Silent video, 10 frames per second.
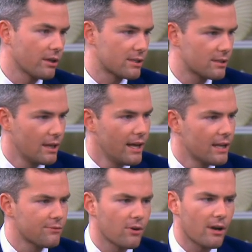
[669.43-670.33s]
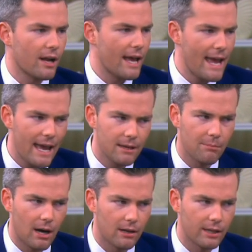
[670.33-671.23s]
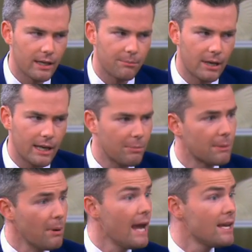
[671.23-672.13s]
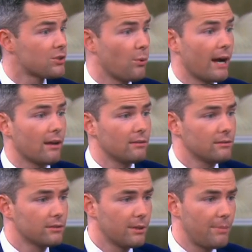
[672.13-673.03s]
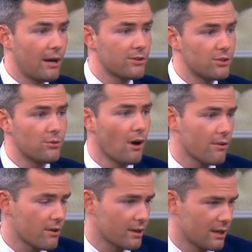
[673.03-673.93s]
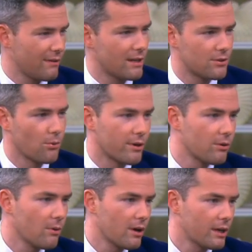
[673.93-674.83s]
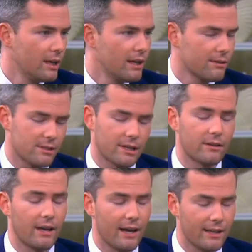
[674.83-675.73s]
It's for hand modeling, but it pays well compared to other kind of editorial work. And I was like, okay, I